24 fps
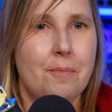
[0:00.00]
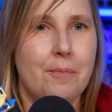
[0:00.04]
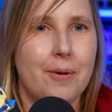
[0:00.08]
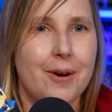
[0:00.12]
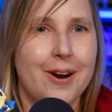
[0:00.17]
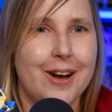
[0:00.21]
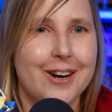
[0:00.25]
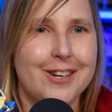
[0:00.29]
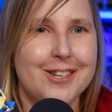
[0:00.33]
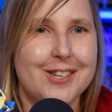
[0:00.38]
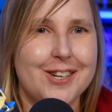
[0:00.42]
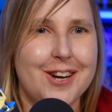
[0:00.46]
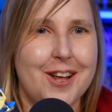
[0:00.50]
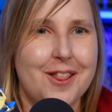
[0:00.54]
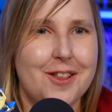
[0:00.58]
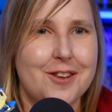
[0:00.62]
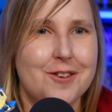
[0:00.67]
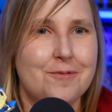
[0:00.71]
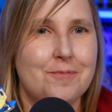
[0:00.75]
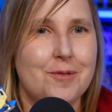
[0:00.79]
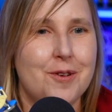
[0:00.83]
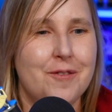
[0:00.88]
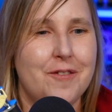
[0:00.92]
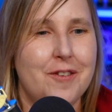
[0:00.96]
Production on
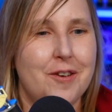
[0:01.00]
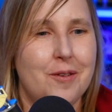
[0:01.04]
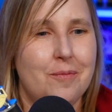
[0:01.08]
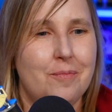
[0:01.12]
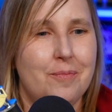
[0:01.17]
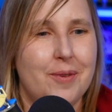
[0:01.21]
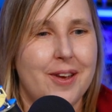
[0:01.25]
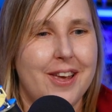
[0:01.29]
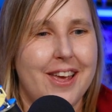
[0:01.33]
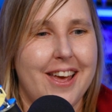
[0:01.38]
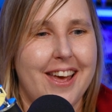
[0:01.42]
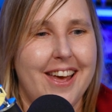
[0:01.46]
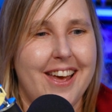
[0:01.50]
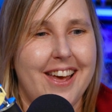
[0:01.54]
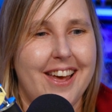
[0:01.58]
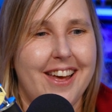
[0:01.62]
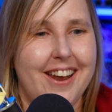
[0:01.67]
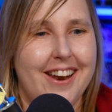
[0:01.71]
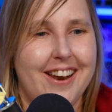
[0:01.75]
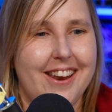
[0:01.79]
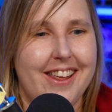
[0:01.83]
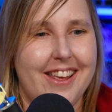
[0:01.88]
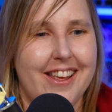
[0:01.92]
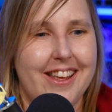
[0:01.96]
this movie
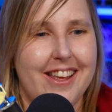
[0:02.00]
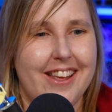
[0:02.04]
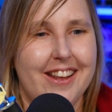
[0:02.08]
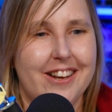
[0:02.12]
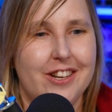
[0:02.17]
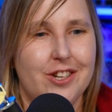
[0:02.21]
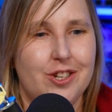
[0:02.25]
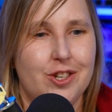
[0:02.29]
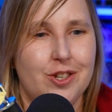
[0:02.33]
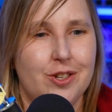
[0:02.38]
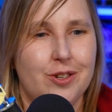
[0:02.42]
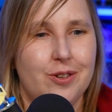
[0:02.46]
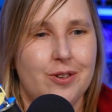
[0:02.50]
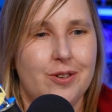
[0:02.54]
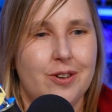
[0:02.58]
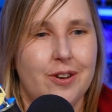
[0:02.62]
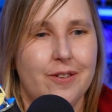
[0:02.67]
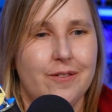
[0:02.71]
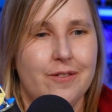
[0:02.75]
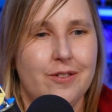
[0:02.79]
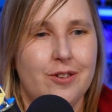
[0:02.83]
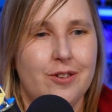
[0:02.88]
began in June of